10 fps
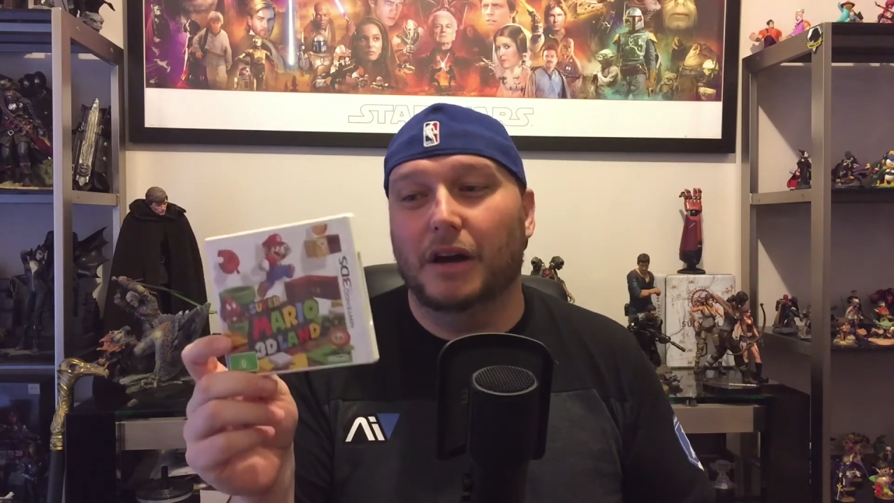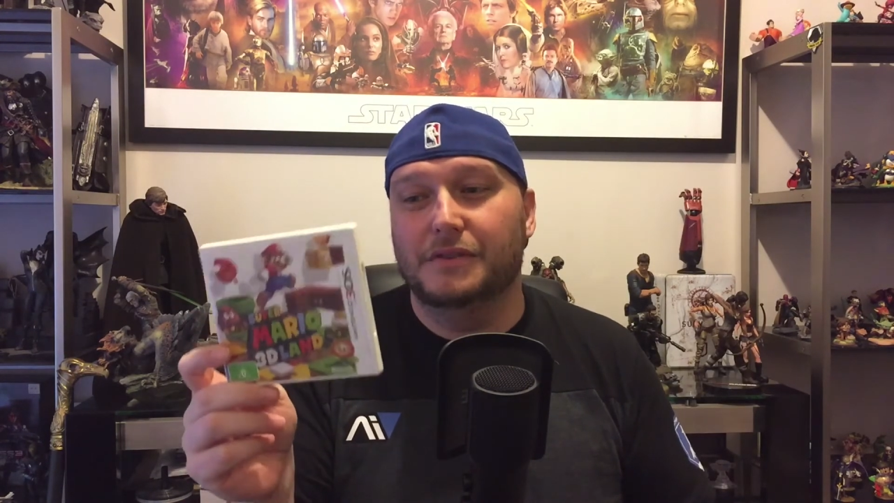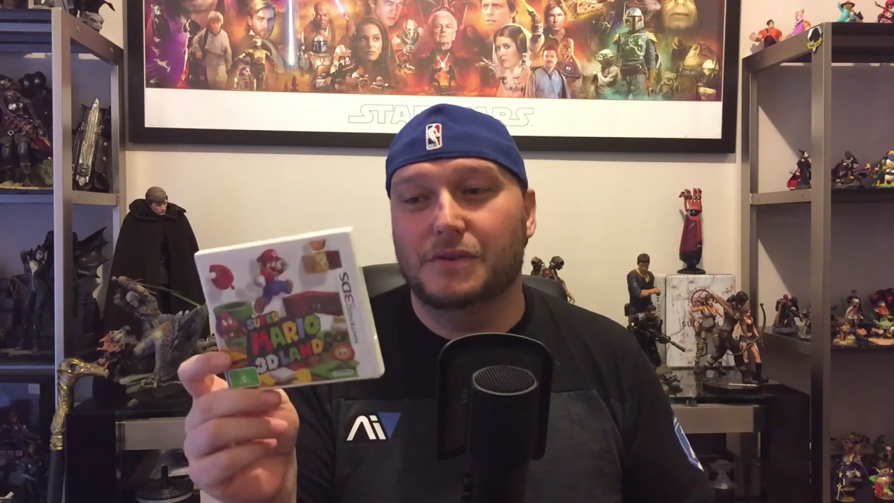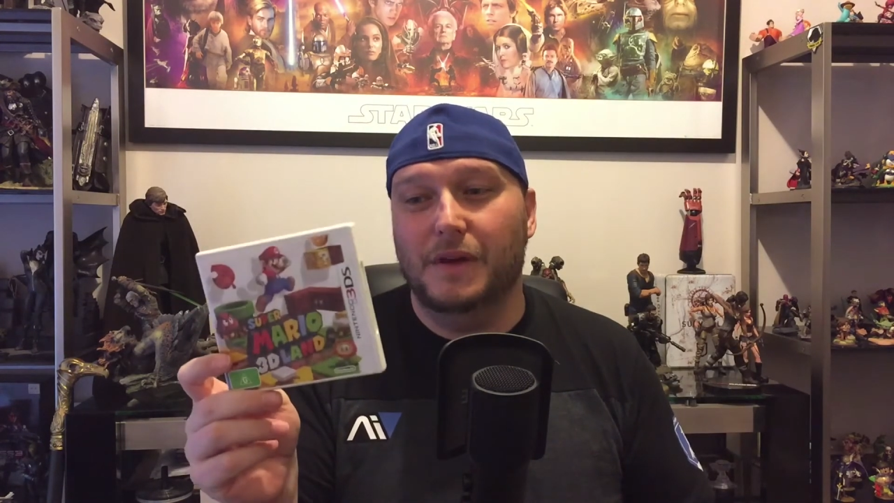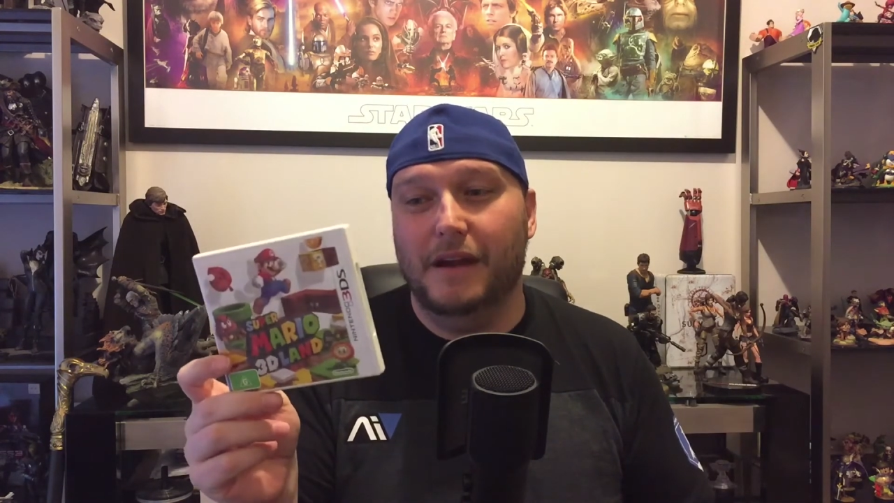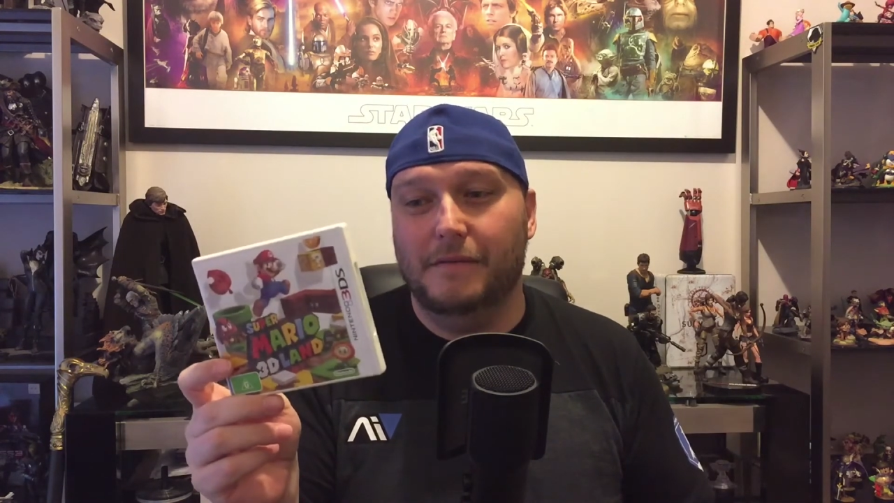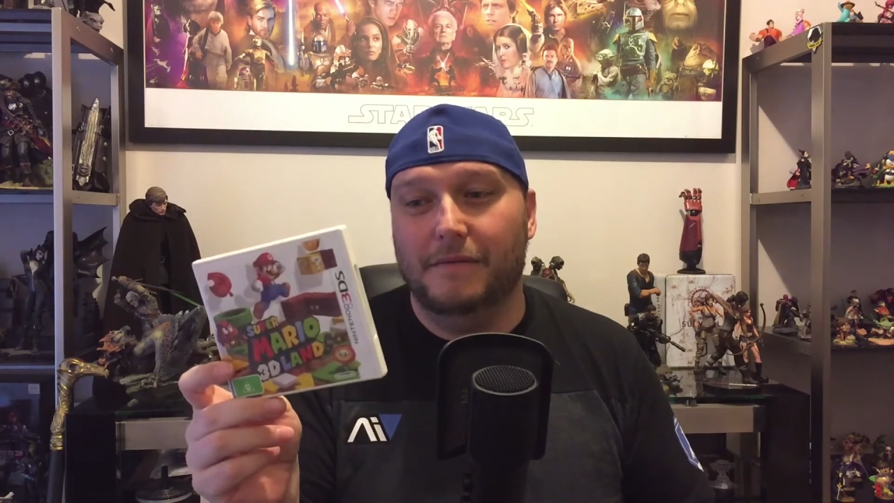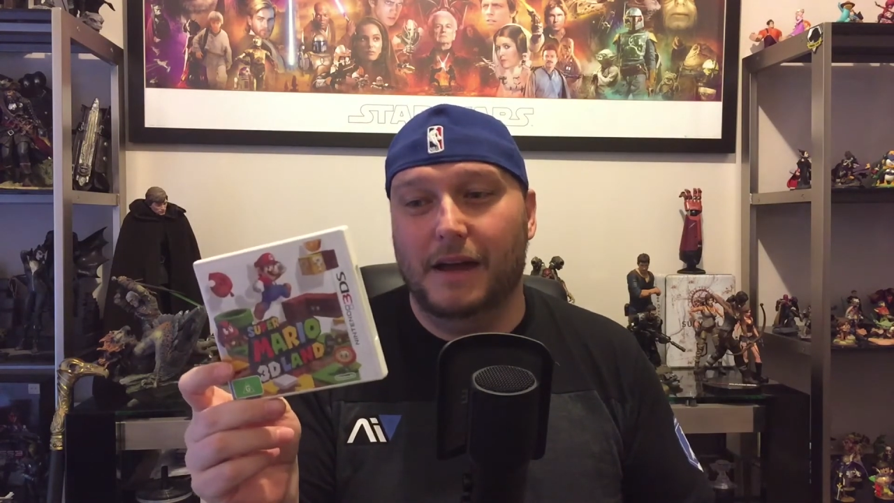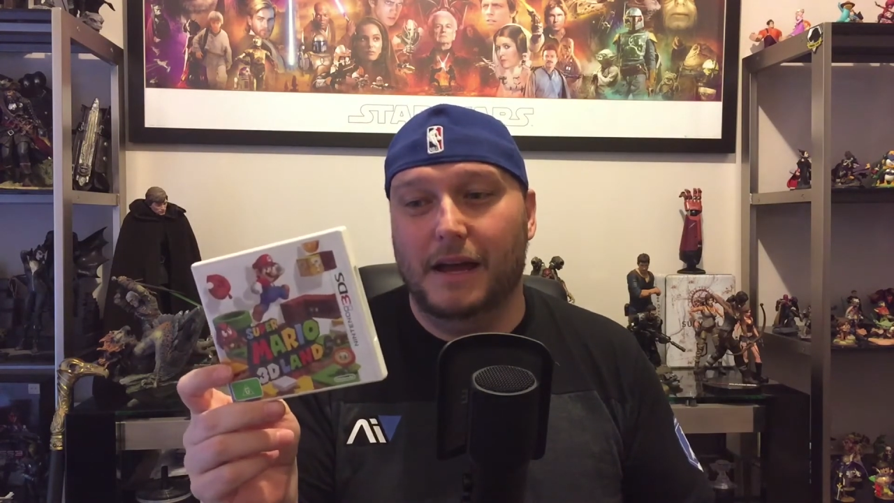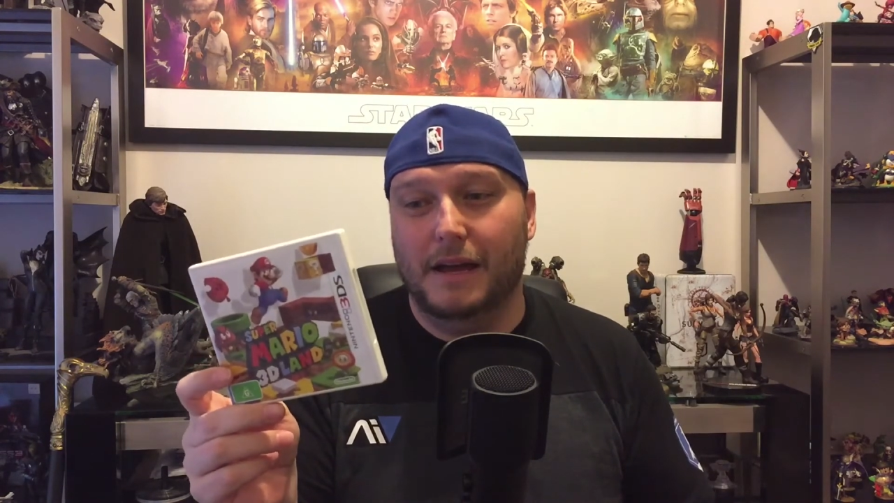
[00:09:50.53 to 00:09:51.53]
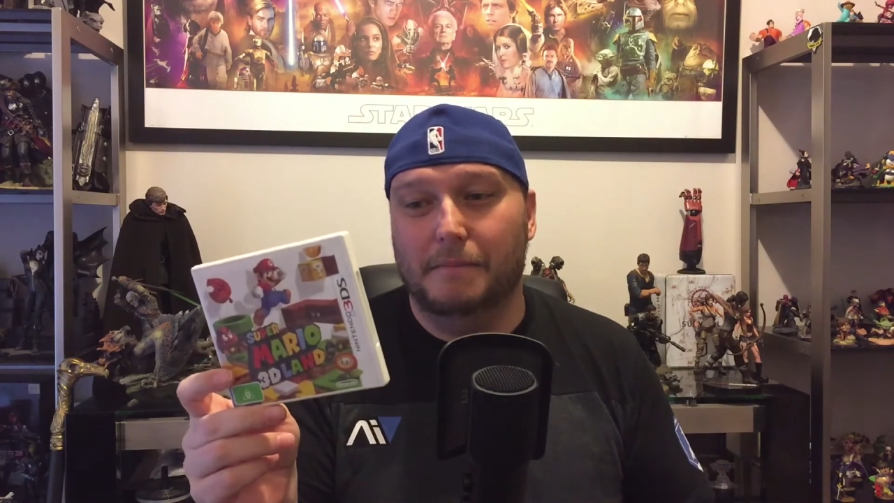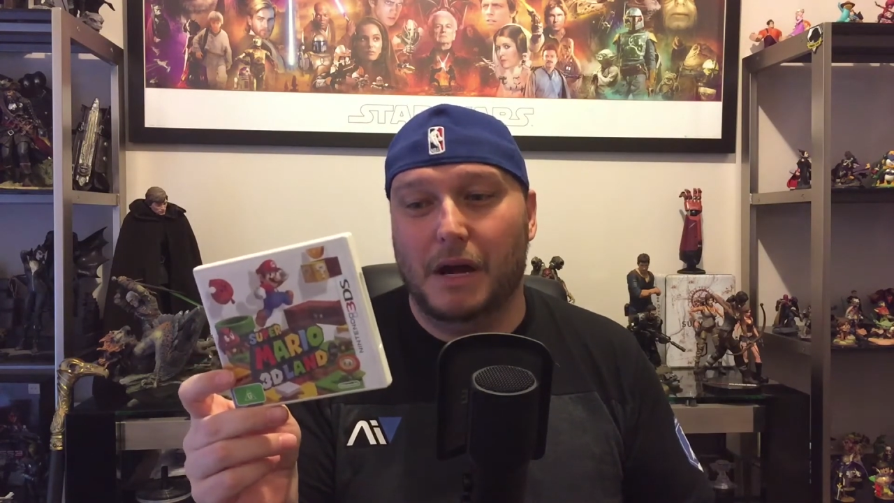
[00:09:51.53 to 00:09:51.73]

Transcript: I do have uh,